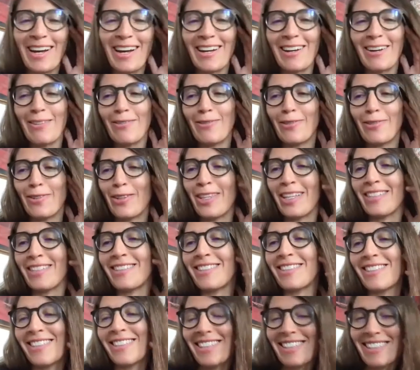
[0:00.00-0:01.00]
for
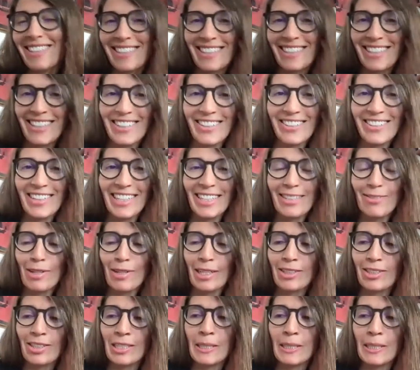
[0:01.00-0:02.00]
this great
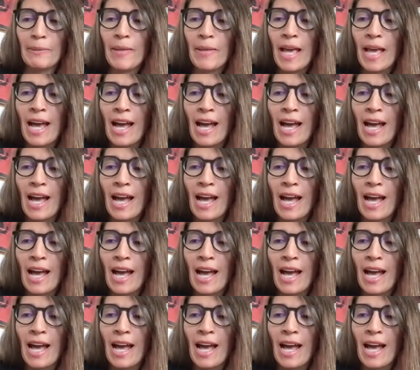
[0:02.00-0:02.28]
question.